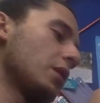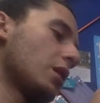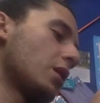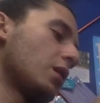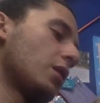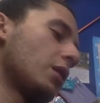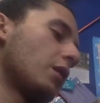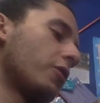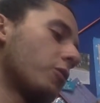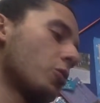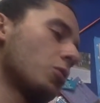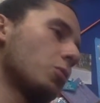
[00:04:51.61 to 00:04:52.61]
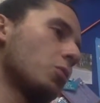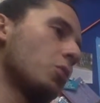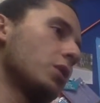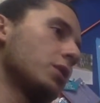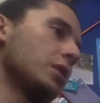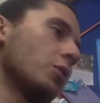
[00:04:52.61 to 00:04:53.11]
affordable
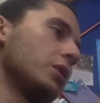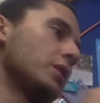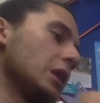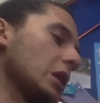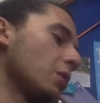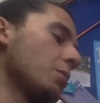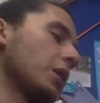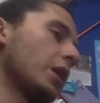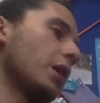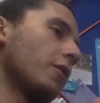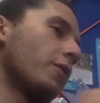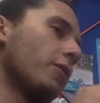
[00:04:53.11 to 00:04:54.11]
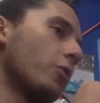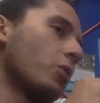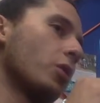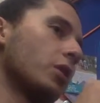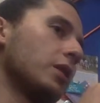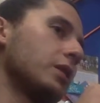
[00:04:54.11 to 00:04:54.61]
ones that we sell them like
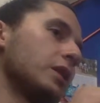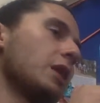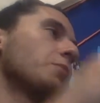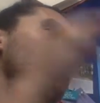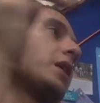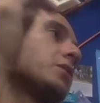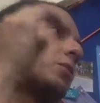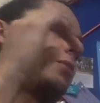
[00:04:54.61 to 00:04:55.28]
for the same price we